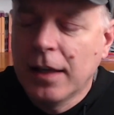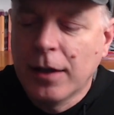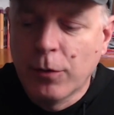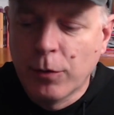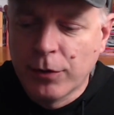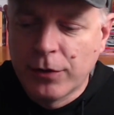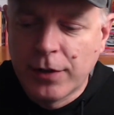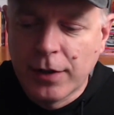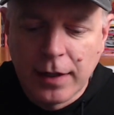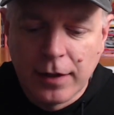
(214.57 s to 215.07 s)
It
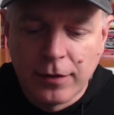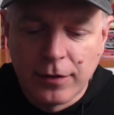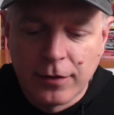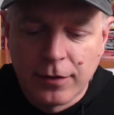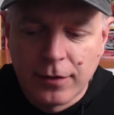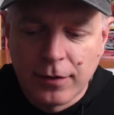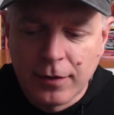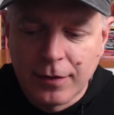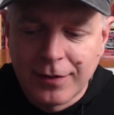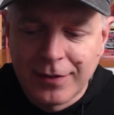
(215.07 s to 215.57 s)
was
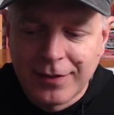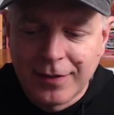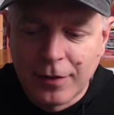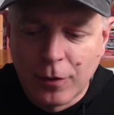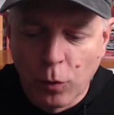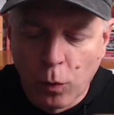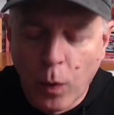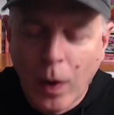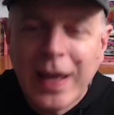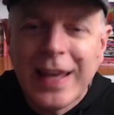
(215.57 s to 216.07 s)
his
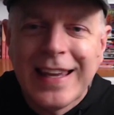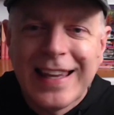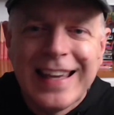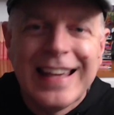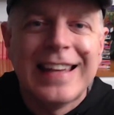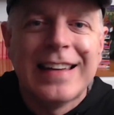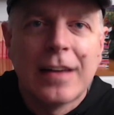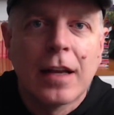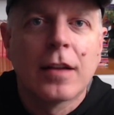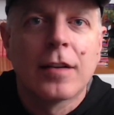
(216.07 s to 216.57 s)
the way
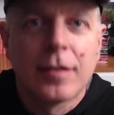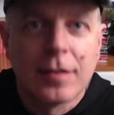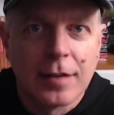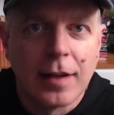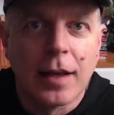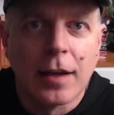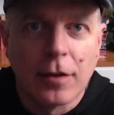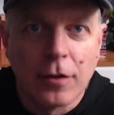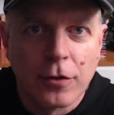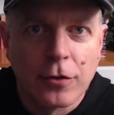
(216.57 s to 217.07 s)
he does
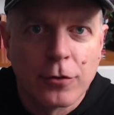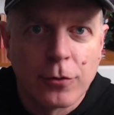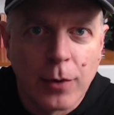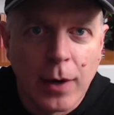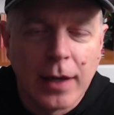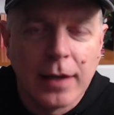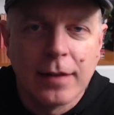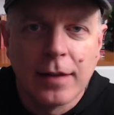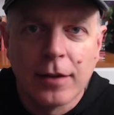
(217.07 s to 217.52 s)
sales, right?